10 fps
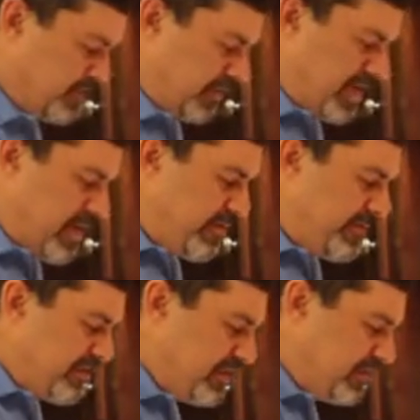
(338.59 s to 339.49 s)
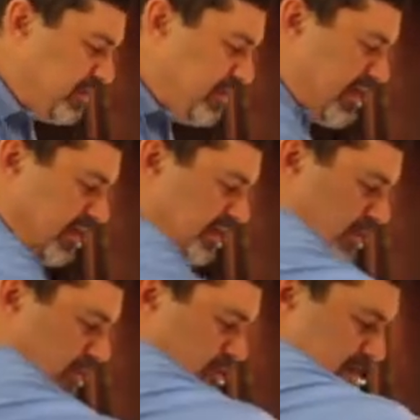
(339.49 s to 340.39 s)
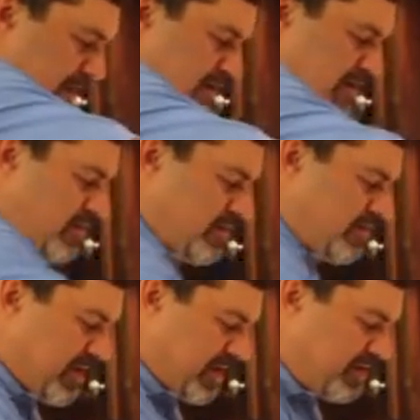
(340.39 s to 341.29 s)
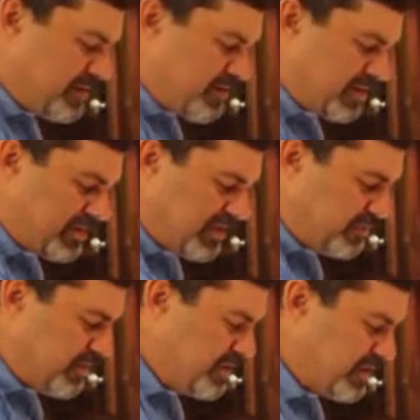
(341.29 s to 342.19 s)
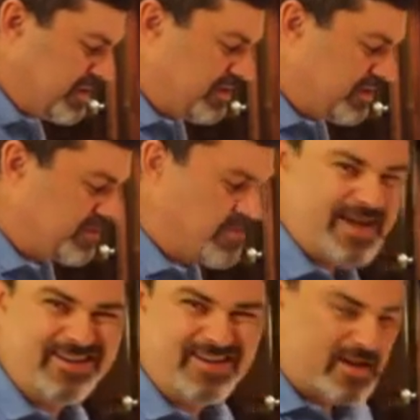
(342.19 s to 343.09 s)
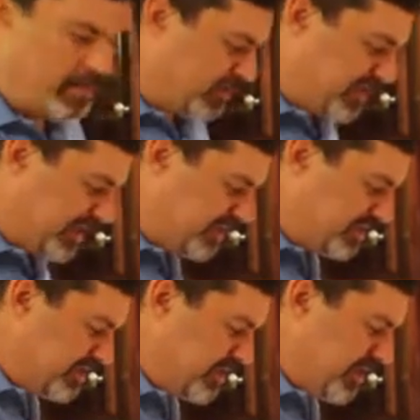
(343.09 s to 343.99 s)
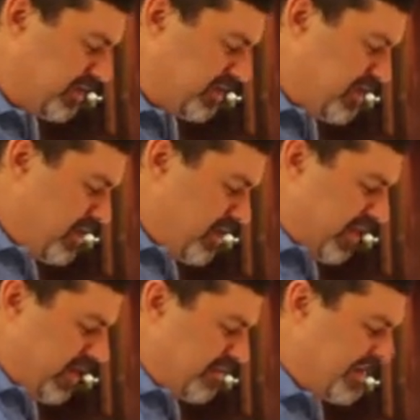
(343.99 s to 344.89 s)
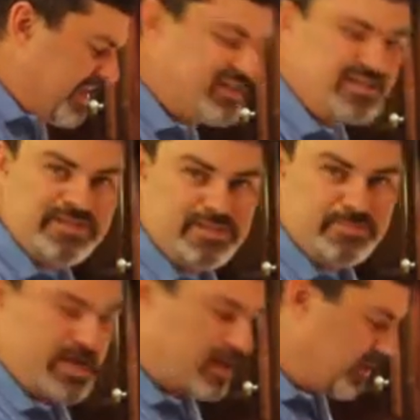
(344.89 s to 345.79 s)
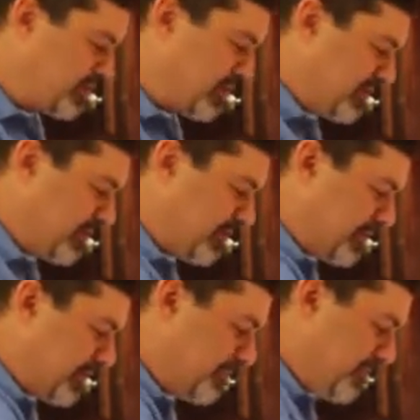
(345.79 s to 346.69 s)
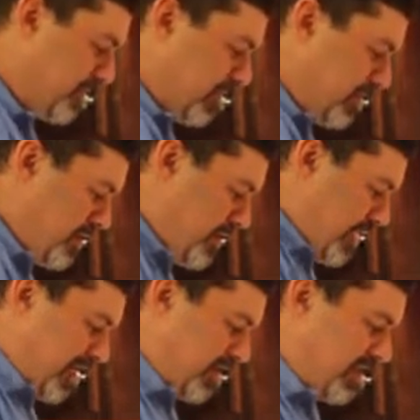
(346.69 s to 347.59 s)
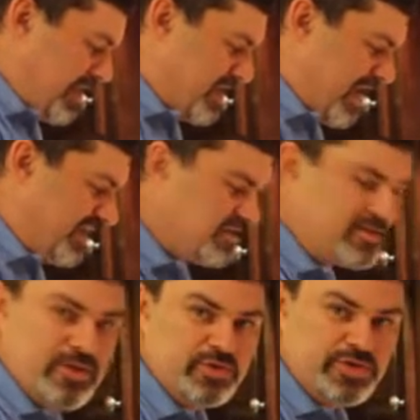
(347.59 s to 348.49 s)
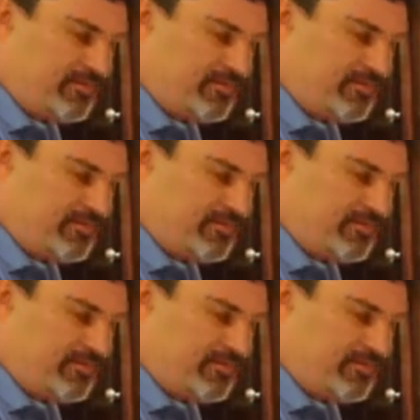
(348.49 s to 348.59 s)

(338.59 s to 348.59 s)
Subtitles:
so now we've got this kind of stirred around in here. Again, this process, we did this for about a couple of minutes just to get the edges just barely translucent and that nice toasty